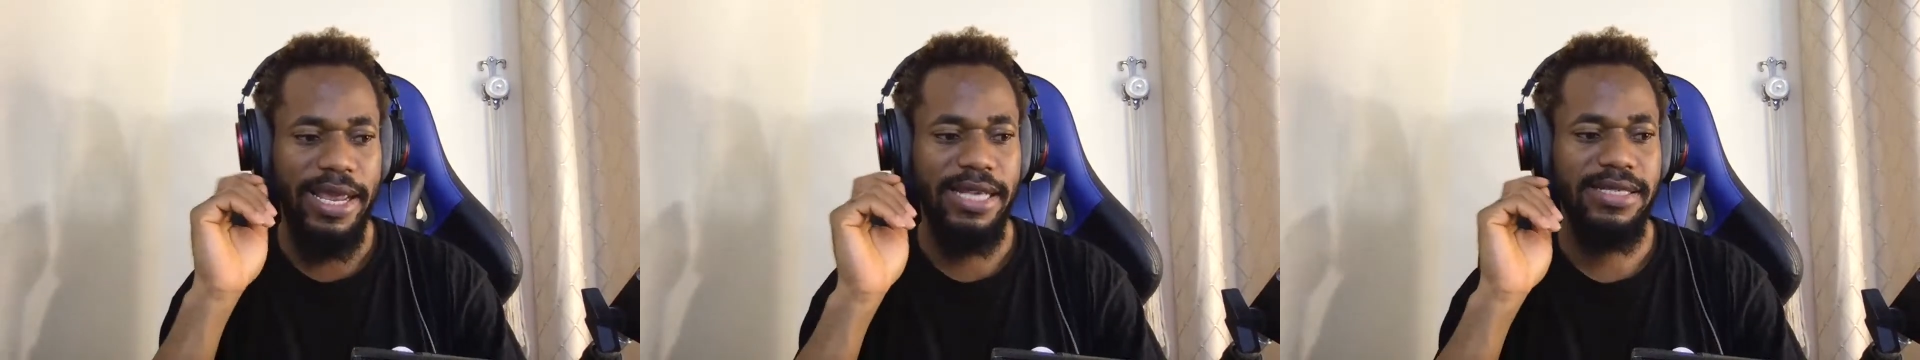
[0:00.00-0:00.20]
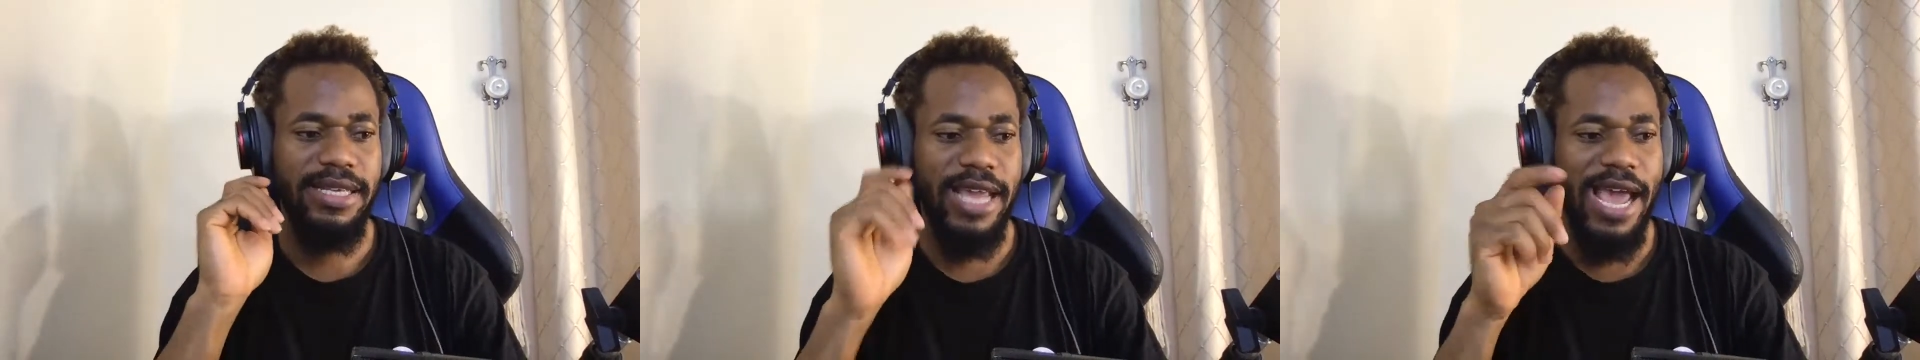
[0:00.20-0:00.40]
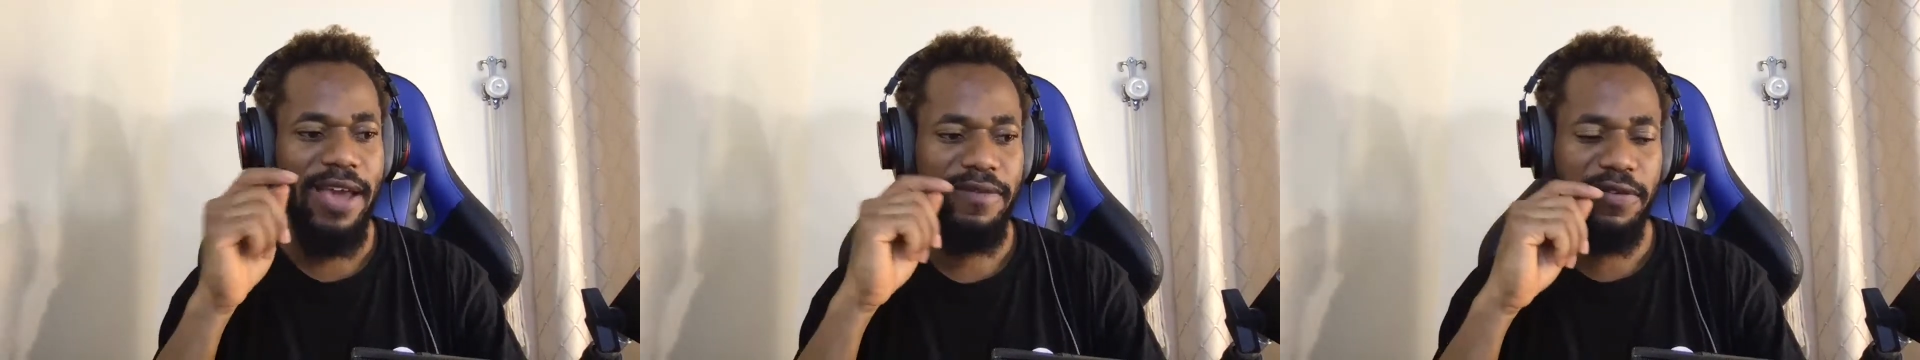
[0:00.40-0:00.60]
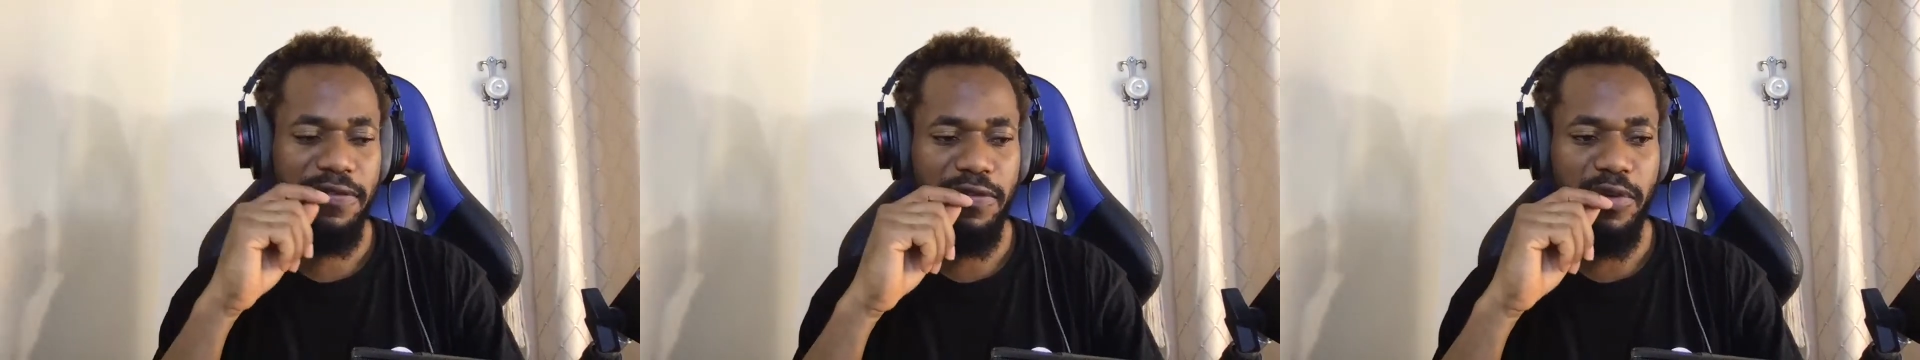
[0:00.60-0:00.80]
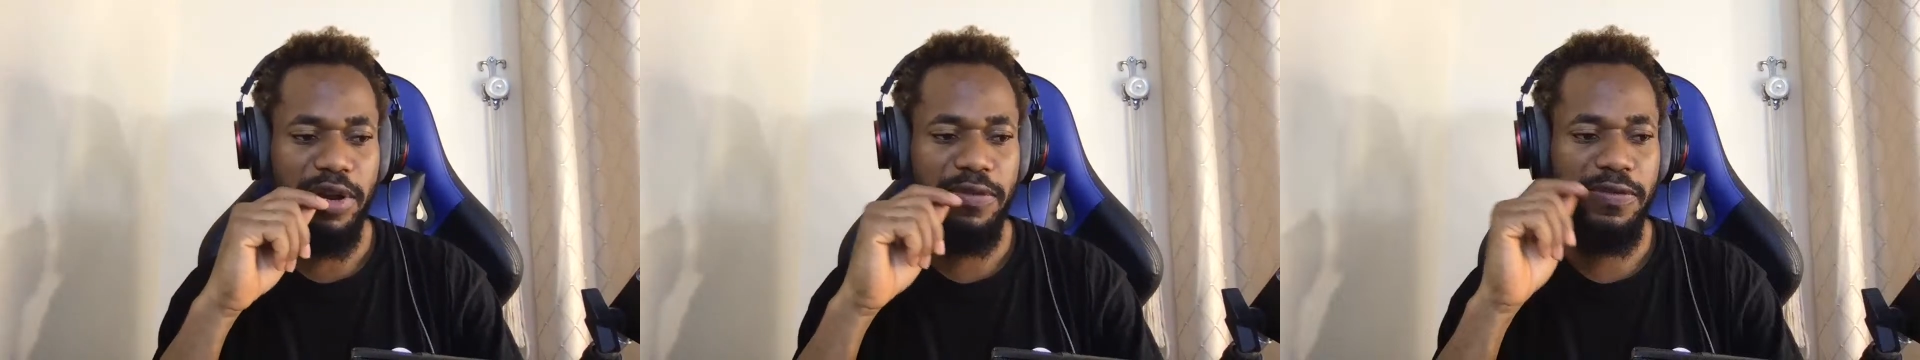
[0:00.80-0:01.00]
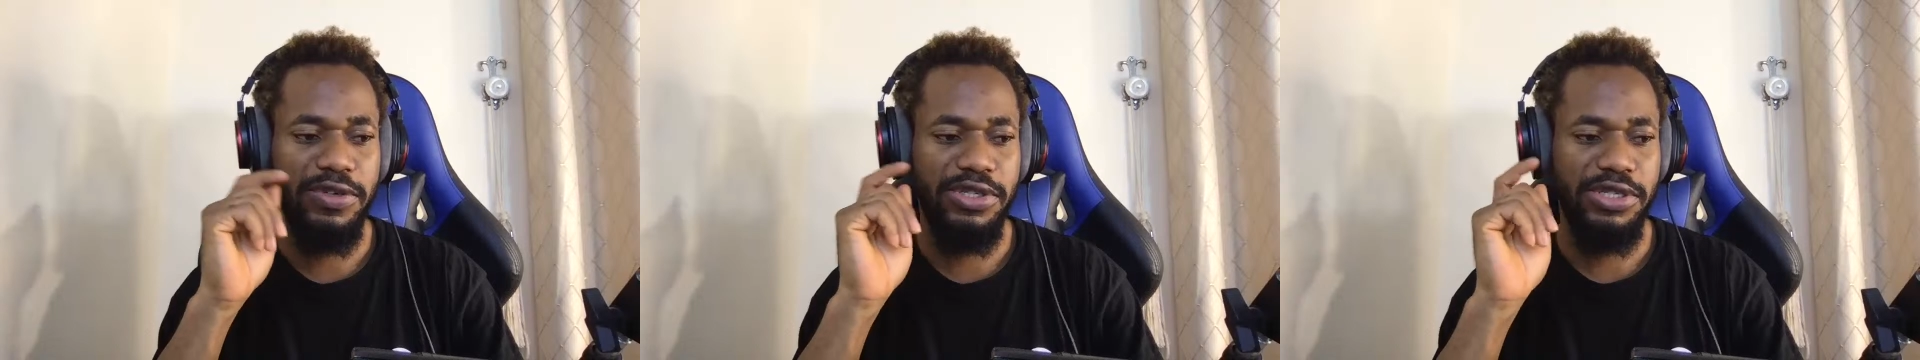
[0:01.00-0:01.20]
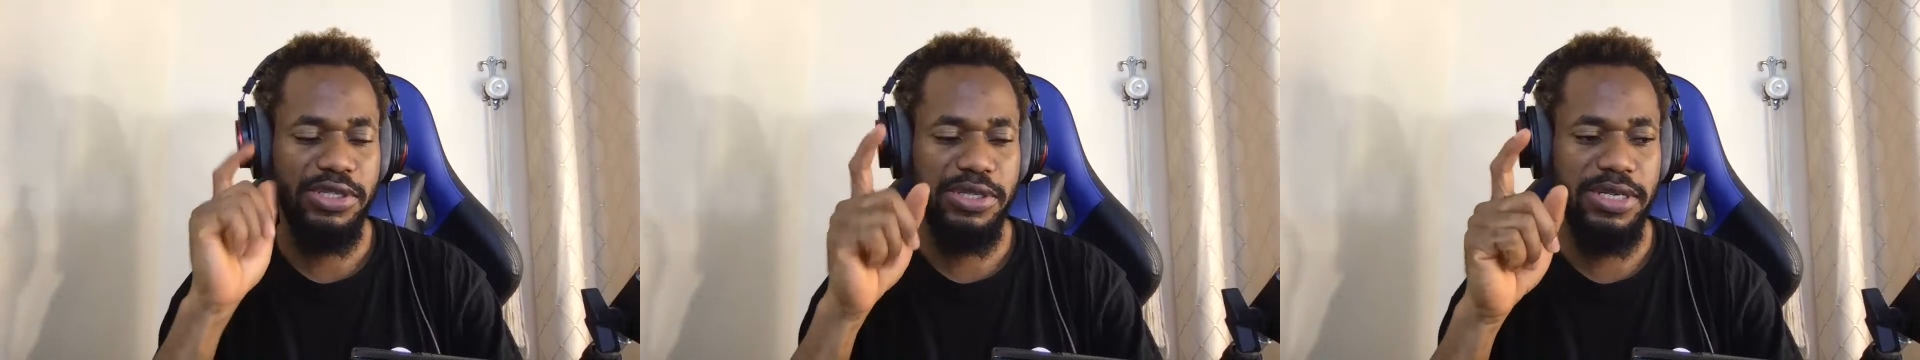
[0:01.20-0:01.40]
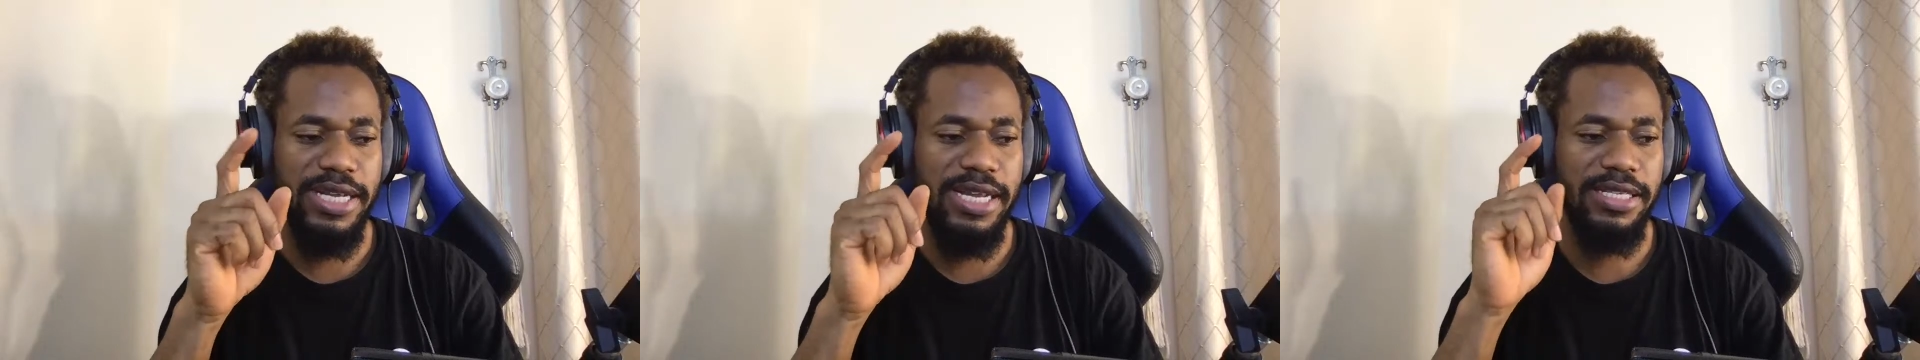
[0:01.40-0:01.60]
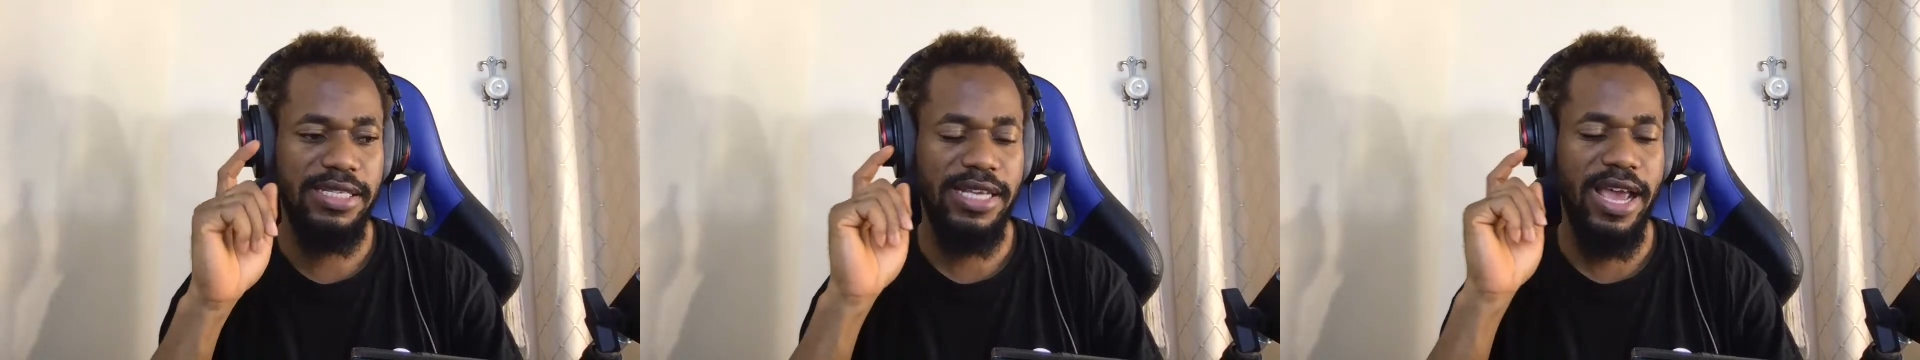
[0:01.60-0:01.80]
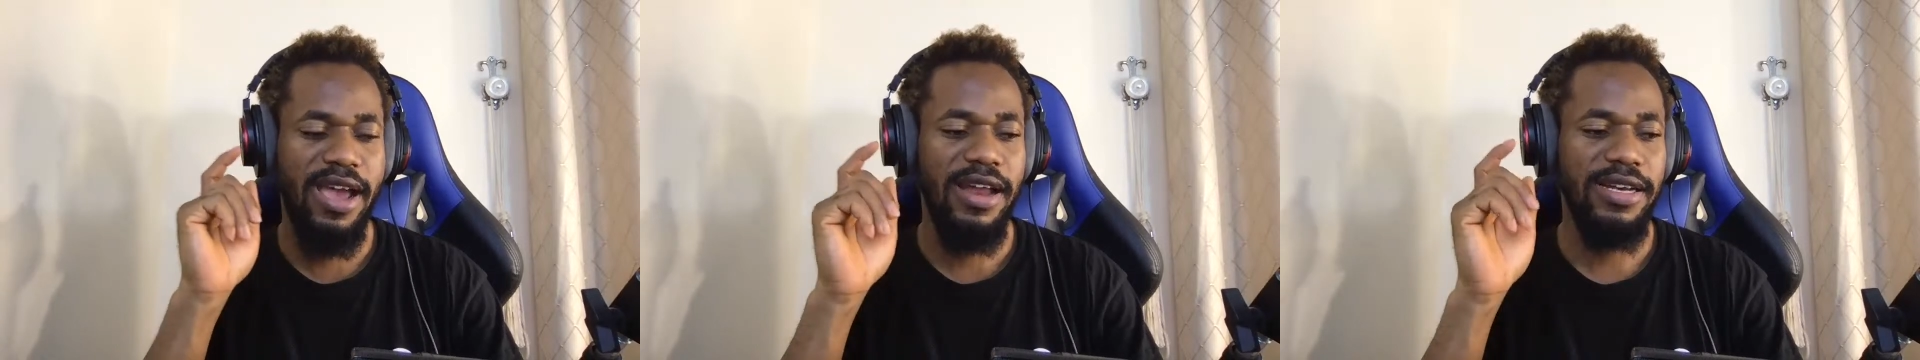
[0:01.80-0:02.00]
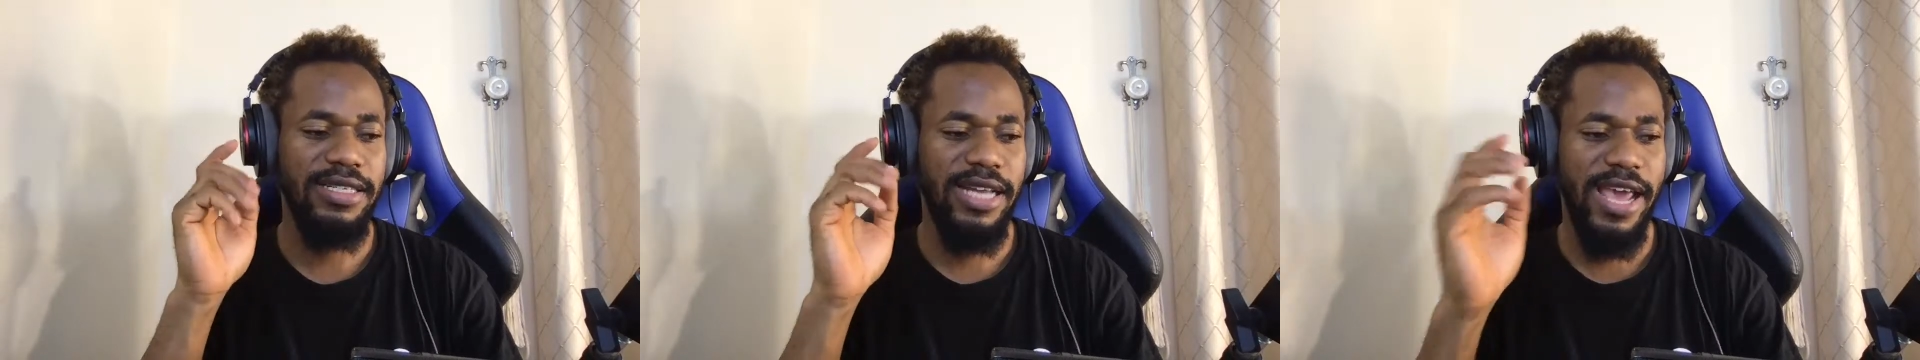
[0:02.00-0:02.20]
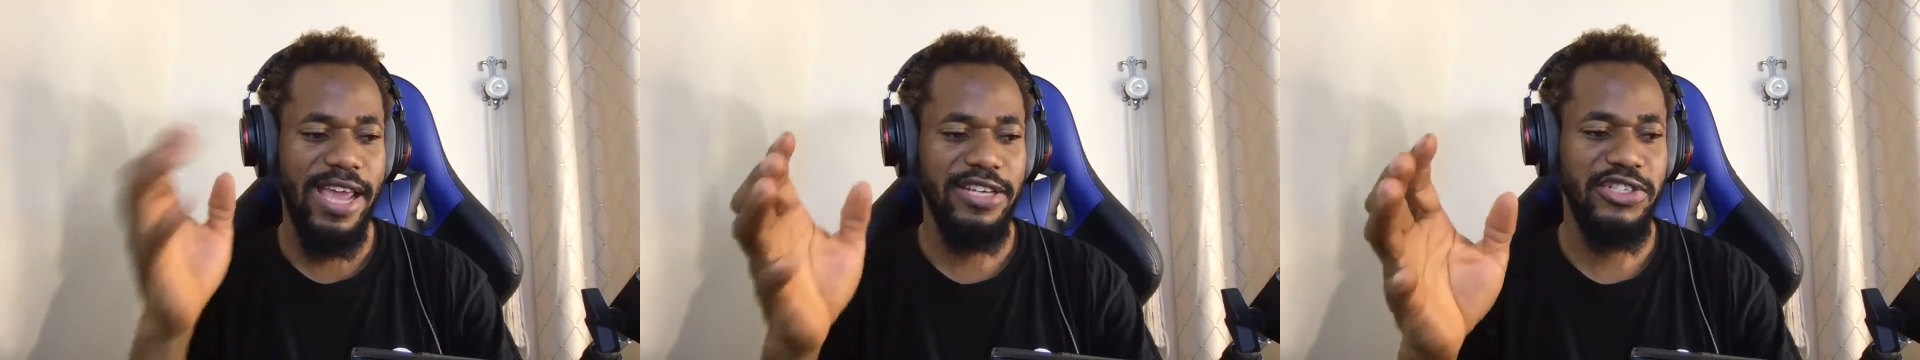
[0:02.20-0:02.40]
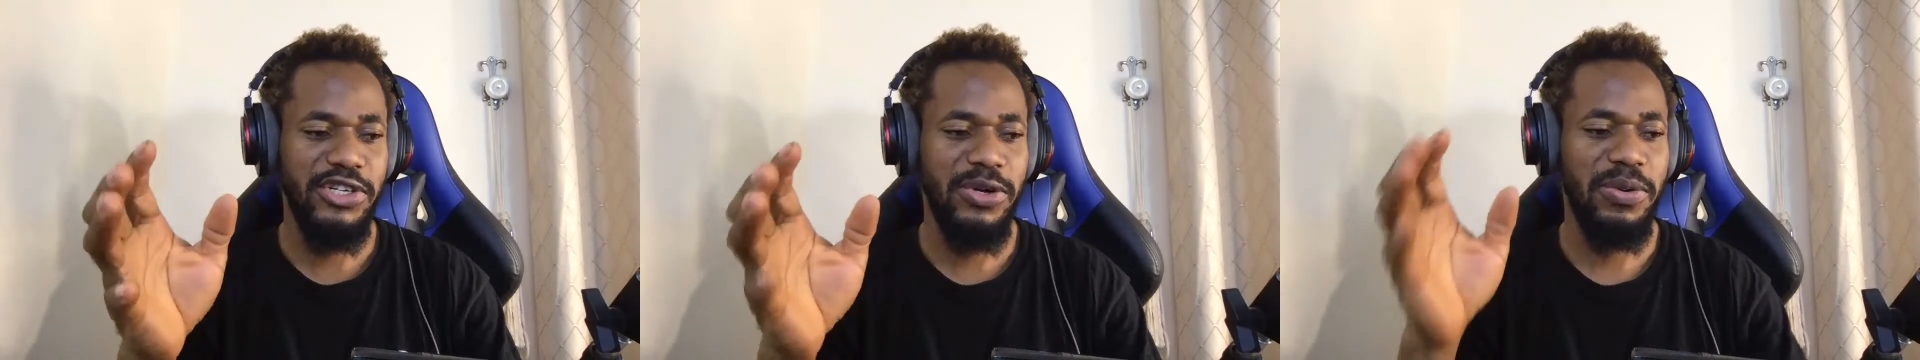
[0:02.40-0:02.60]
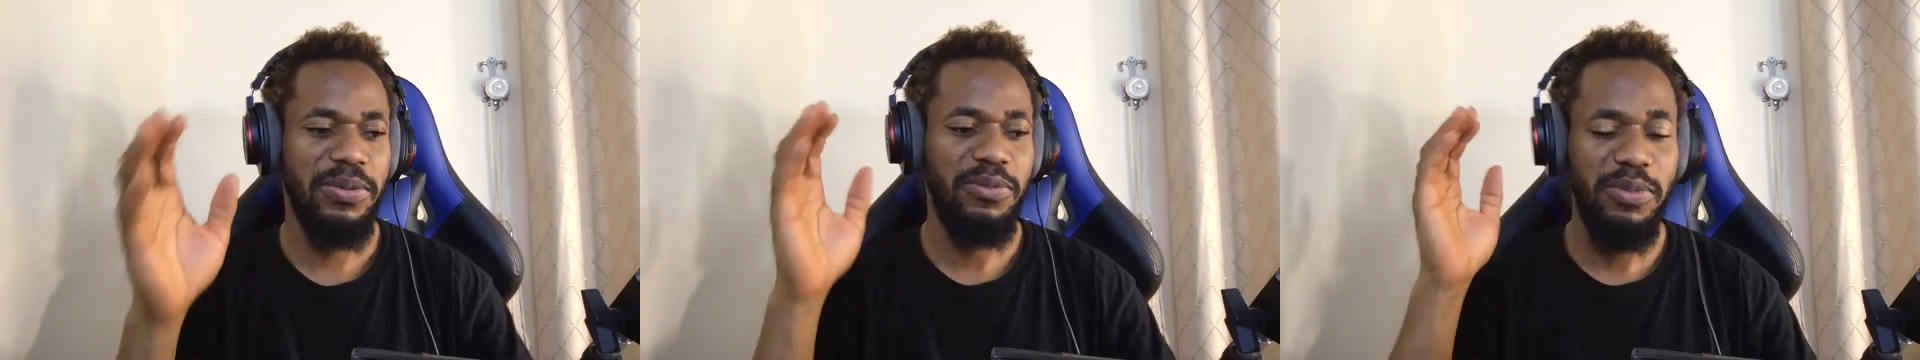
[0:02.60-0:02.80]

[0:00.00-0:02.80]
is Canva free for students and NGO?